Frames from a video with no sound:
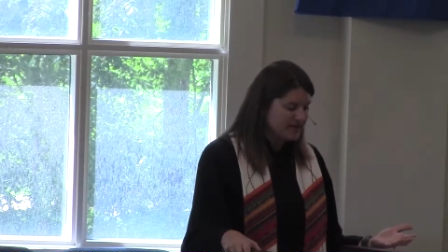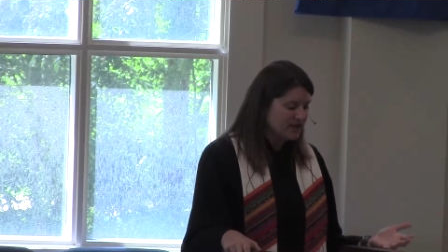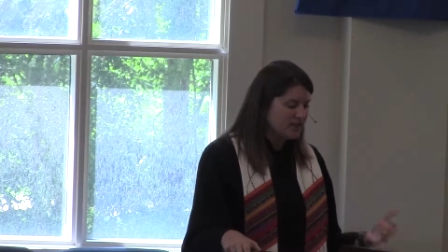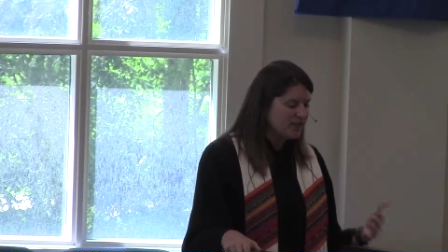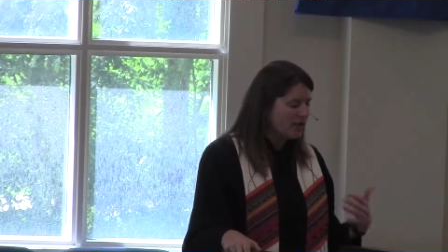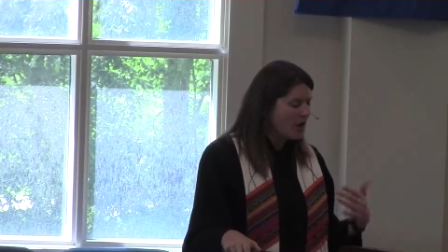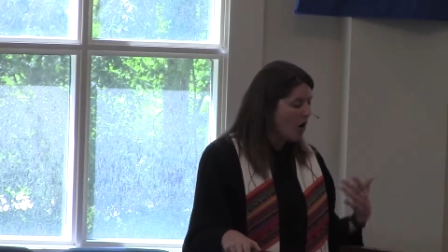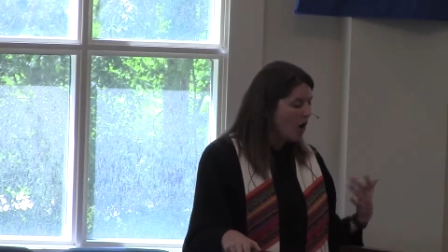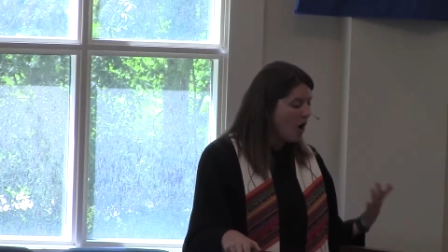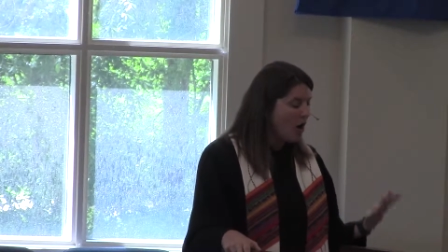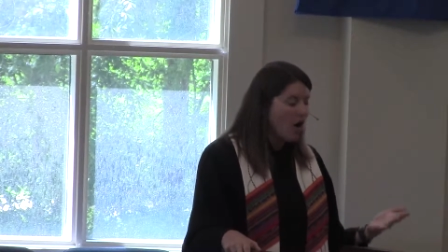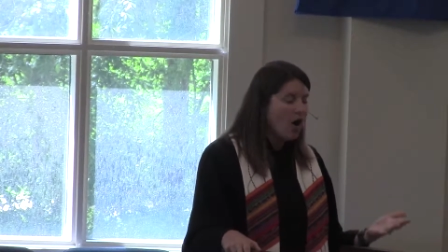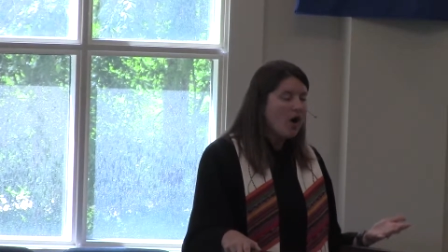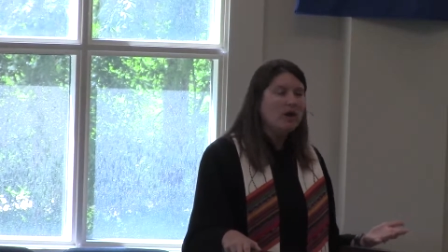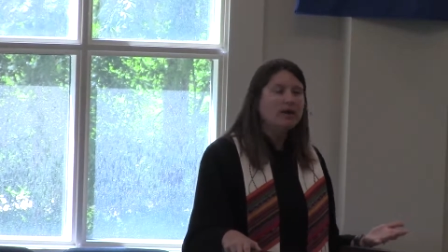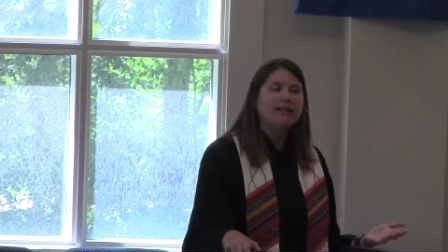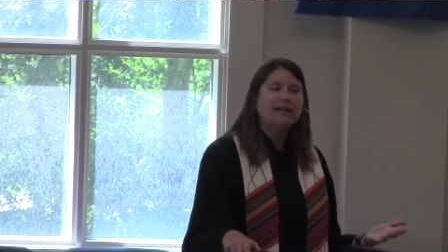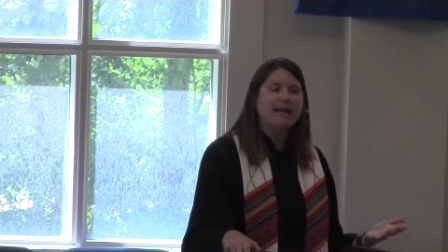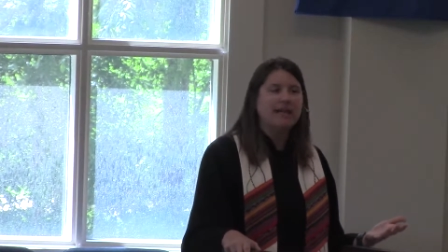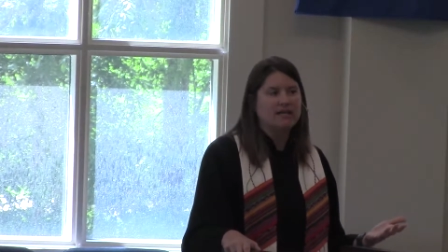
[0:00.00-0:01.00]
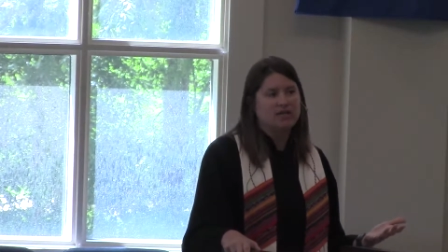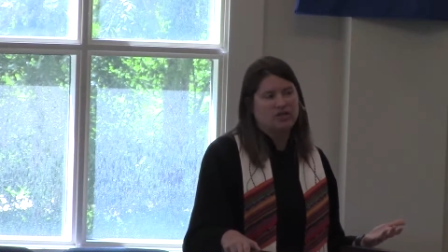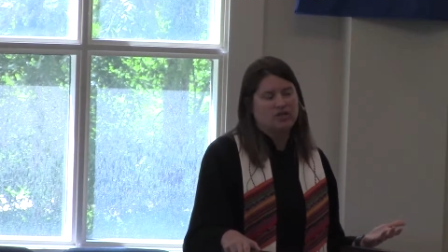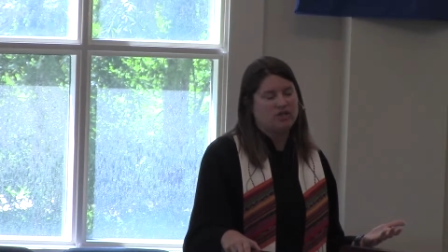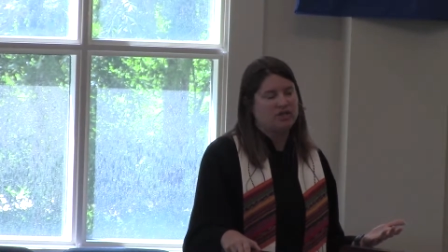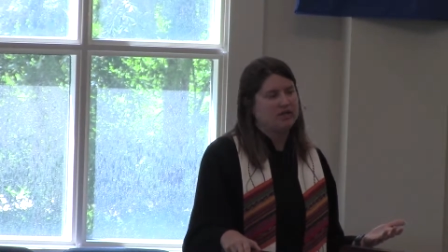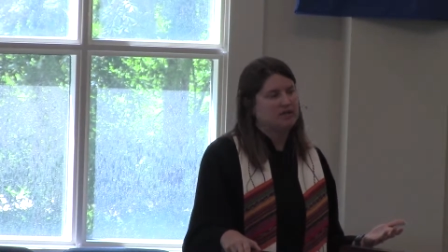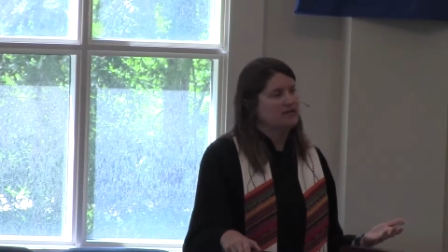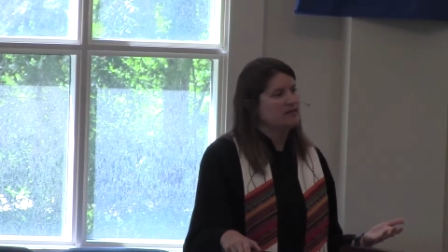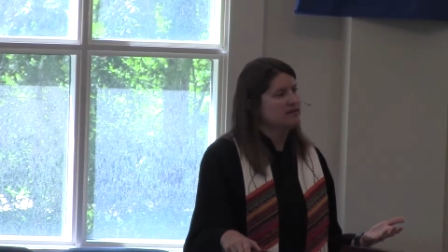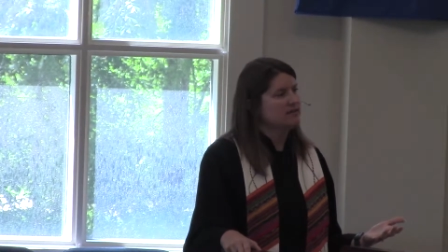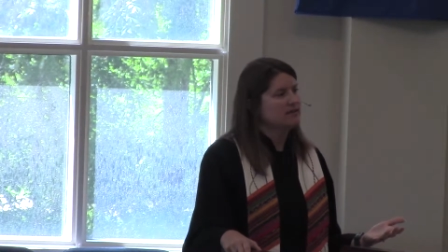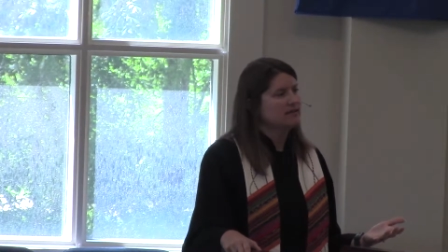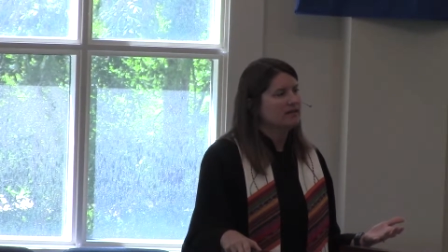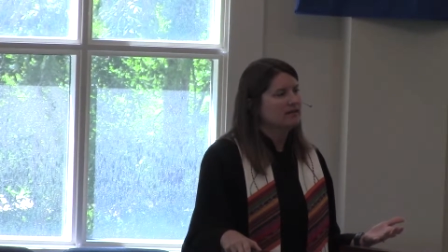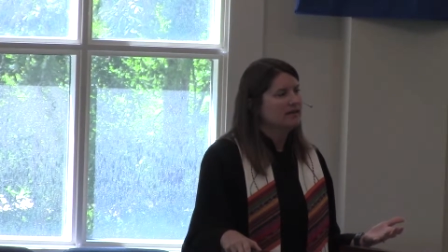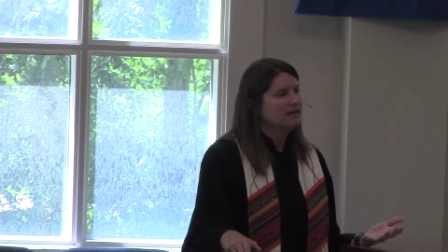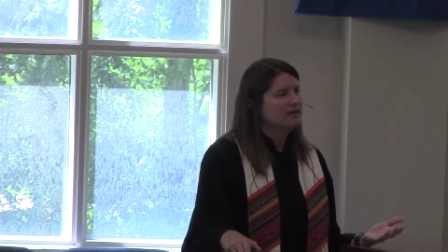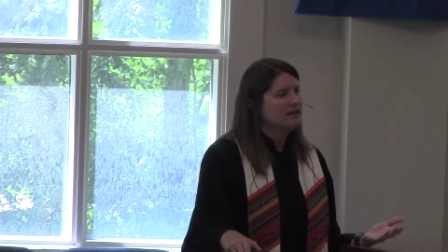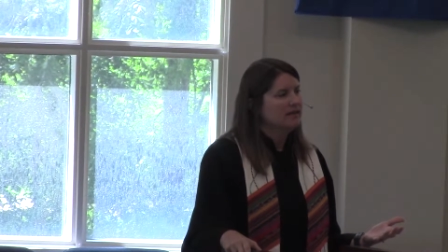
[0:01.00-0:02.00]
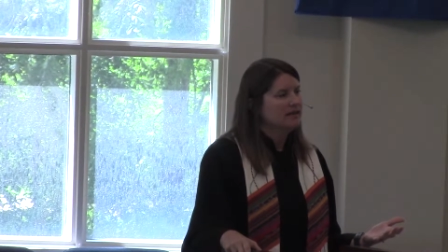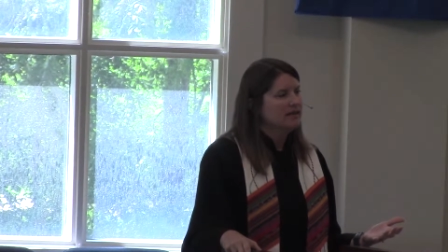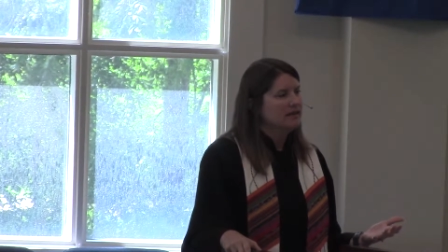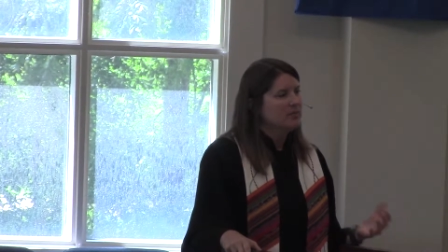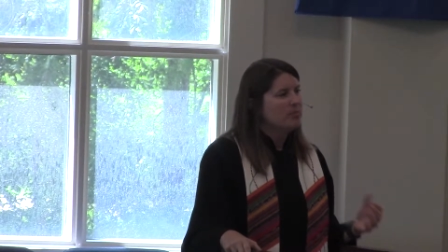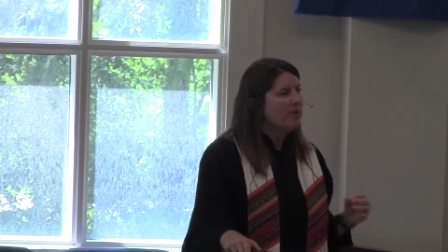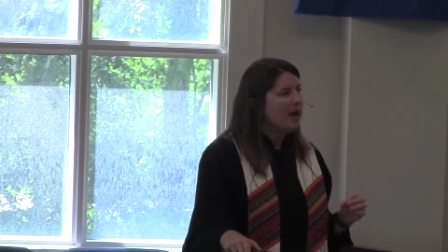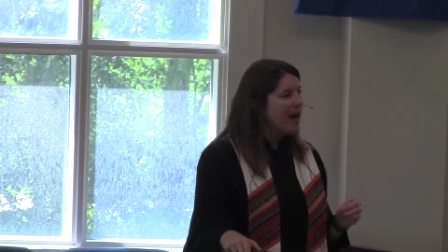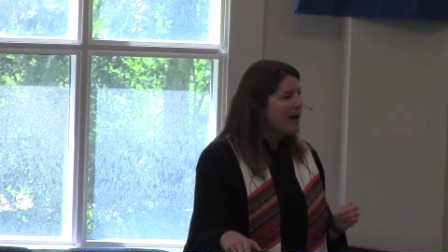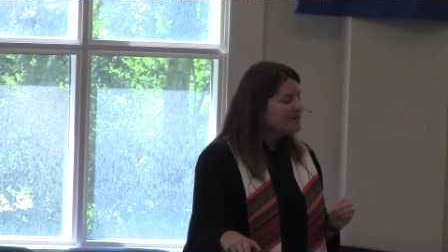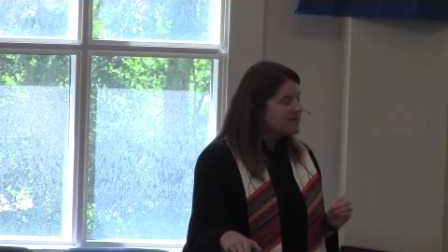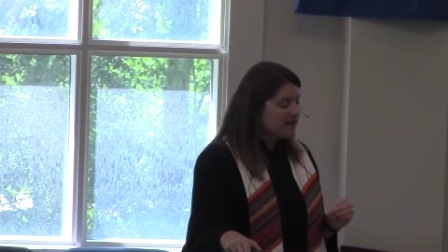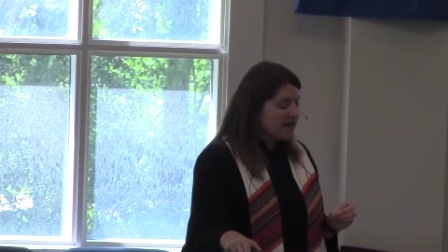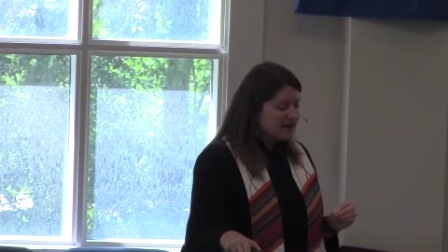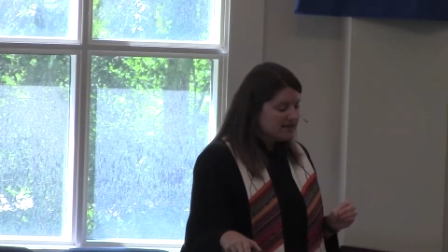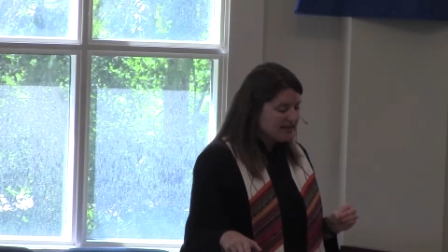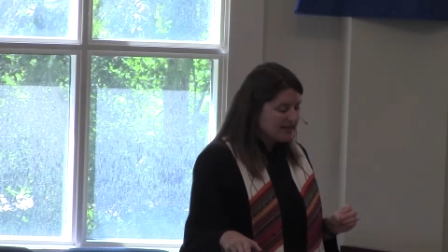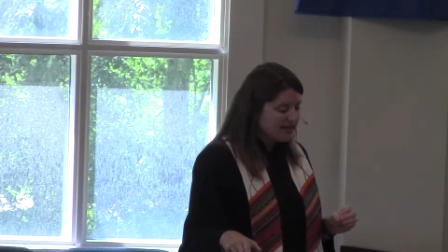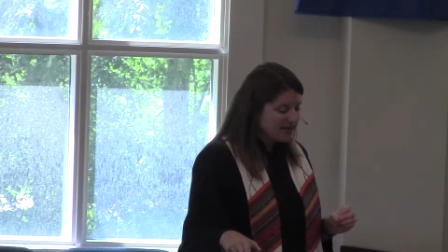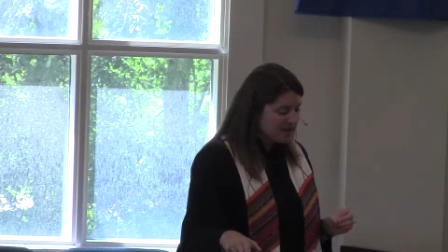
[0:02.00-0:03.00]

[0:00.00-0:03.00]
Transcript: of all nations, baptizing